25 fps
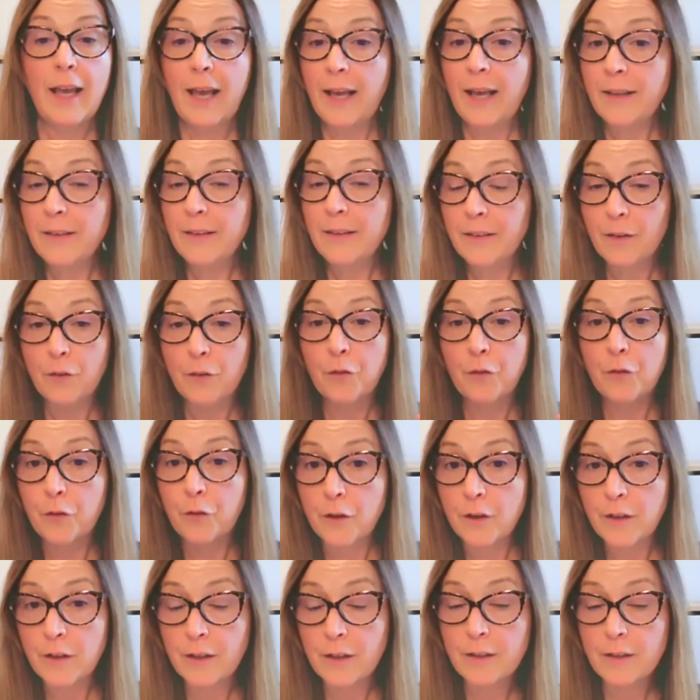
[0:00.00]
And the
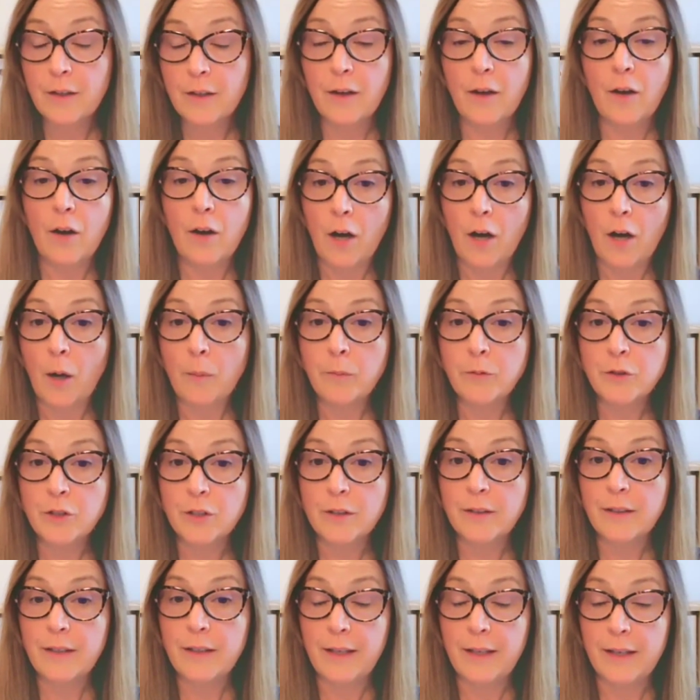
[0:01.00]
third
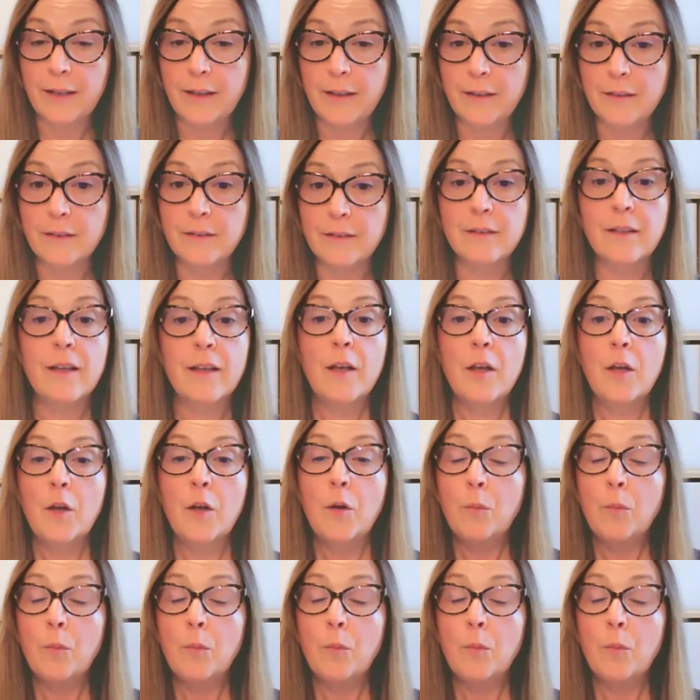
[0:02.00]
option is